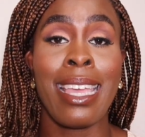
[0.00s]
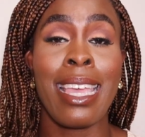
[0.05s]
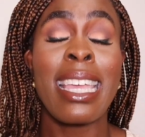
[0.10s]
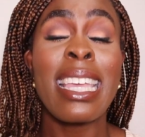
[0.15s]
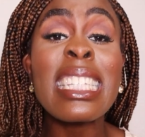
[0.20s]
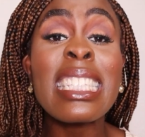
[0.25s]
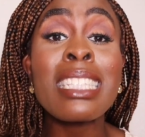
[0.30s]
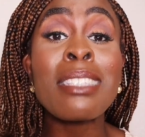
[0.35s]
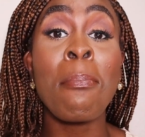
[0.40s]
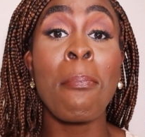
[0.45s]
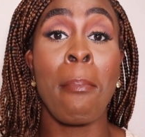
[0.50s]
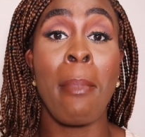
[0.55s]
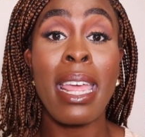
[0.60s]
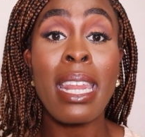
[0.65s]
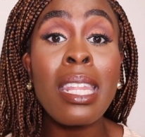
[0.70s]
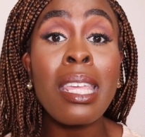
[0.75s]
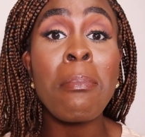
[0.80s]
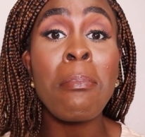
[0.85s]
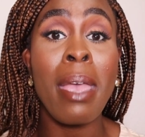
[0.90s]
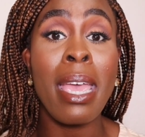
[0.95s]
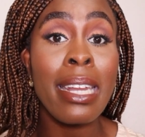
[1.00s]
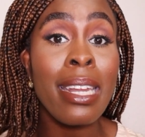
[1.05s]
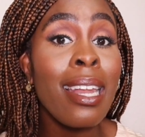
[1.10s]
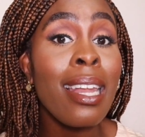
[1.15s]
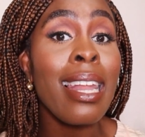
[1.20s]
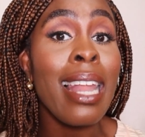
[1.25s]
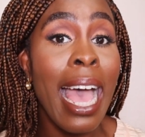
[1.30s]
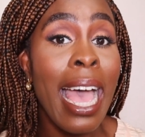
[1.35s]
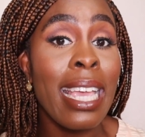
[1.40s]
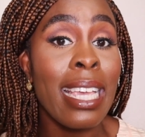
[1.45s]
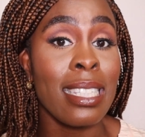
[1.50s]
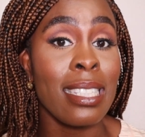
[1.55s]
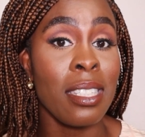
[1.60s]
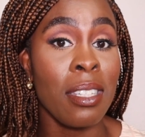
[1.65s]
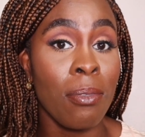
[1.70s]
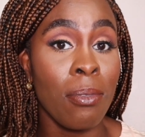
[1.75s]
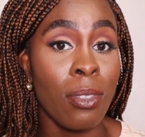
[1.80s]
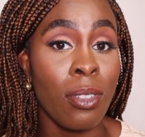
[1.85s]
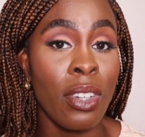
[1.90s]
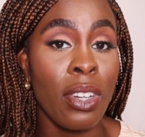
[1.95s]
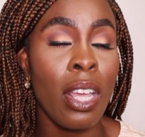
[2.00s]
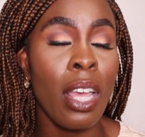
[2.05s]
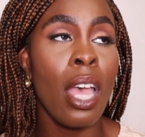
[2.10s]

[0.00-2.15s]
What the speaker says: It's many, many lies even.